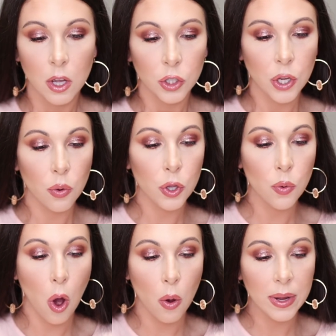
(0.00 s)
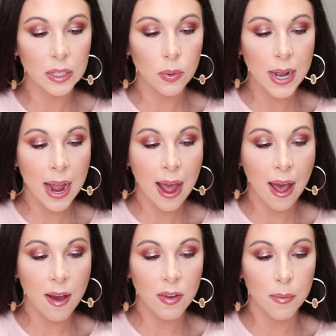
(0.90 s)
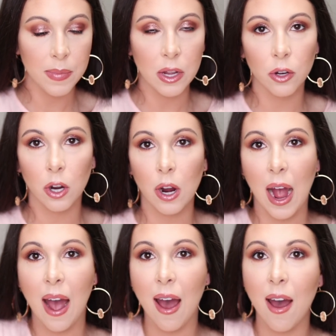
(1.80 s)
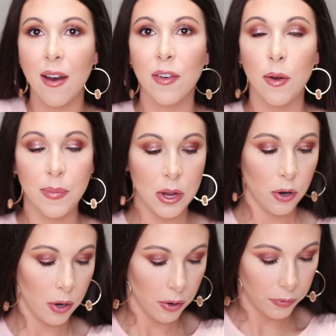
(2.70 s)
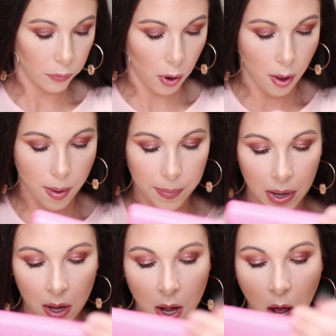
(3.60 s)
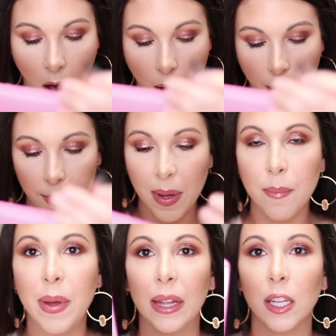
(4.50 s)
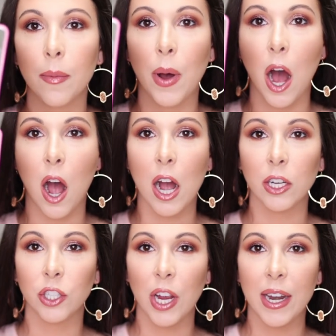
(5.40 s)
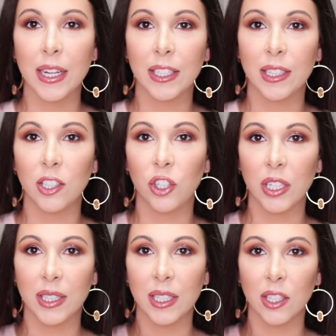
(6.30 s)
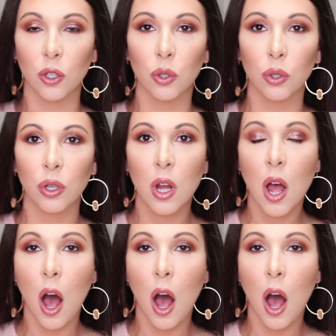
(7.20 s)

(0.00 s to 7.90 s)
So you always want to have a mirror. I have a mirror from Bella Posh, and it's just this little